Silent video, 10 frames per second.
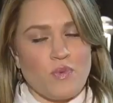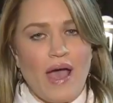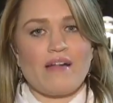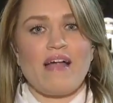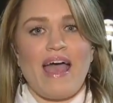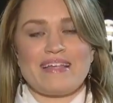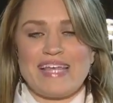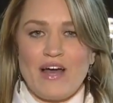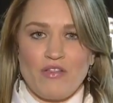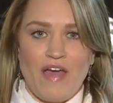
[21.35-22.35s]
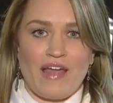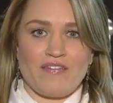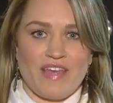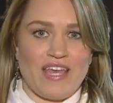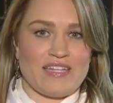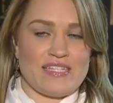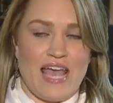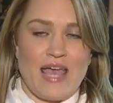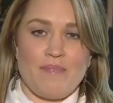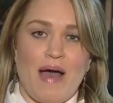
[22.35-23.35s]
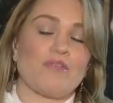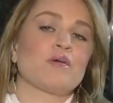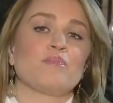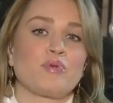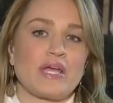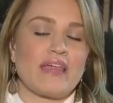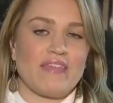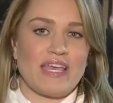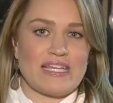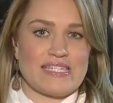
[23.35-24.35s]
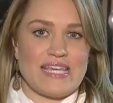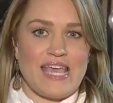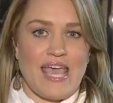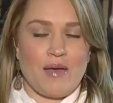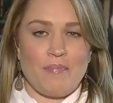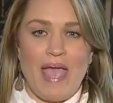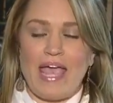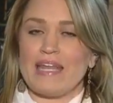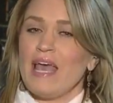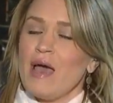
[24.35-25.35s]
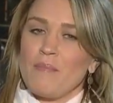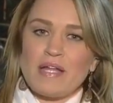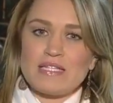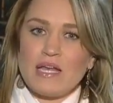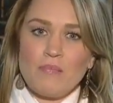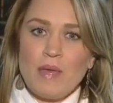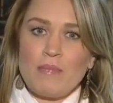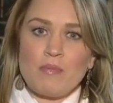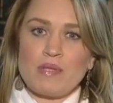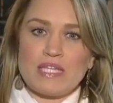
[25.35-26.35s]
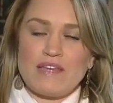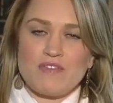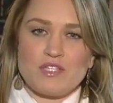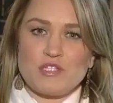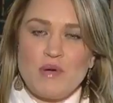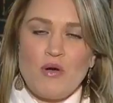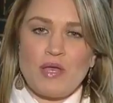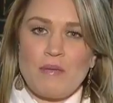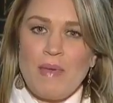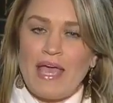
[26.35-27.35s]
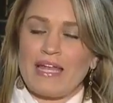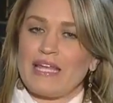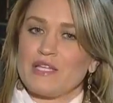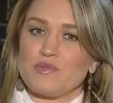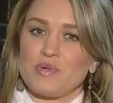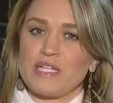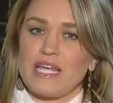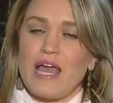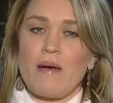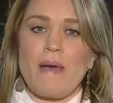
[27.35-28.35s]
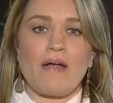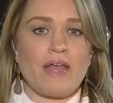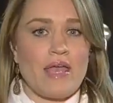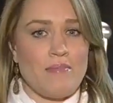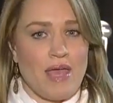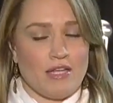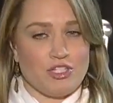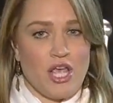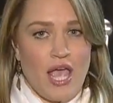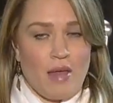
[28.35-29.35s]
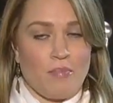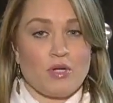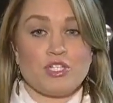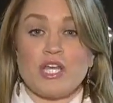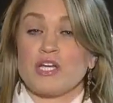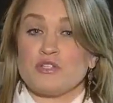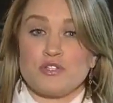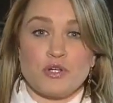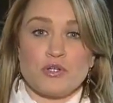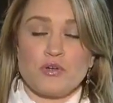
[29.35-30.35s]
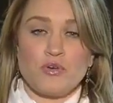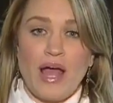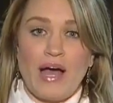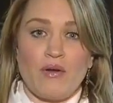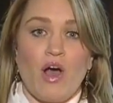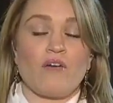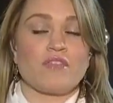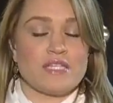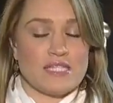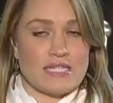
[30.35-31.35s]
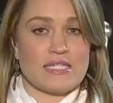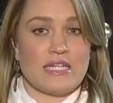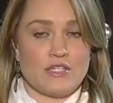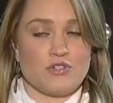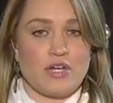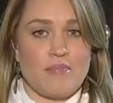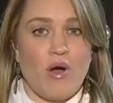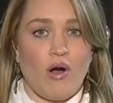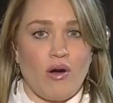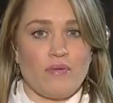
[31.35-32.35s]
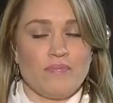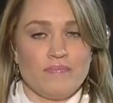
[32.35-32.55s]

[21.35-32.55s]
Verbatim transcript: well as health advocates, say about the Breathe Easy campaign. But some people believe the smoking ban is really about image and pushing a certain crowd off the 16th Street Mall.